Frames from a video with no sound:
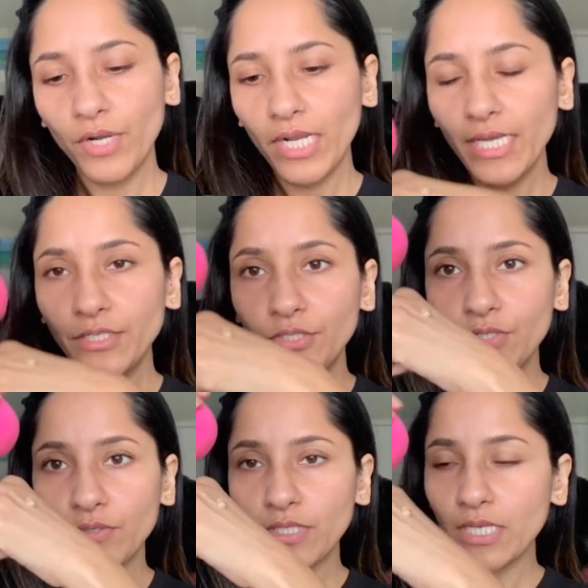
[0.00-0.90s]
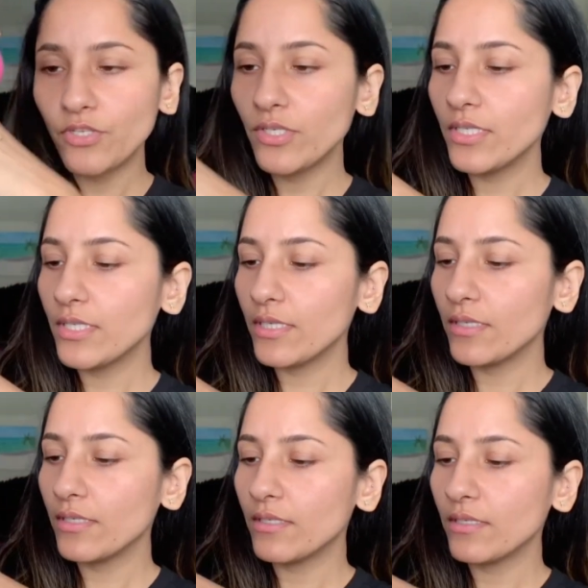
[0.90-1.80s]
to do is I just
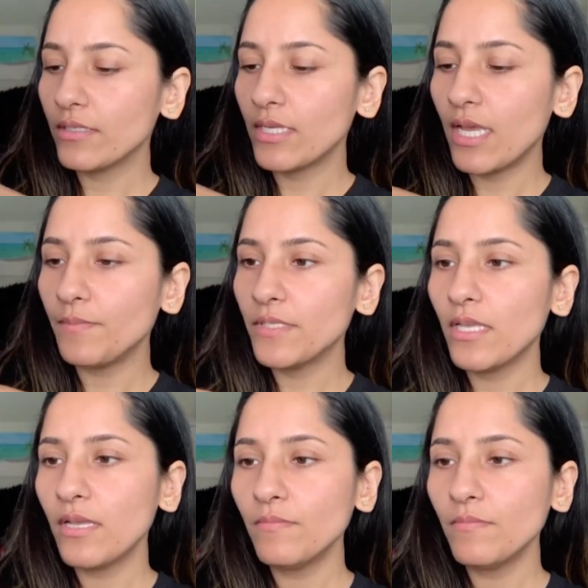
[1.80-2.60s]
tap some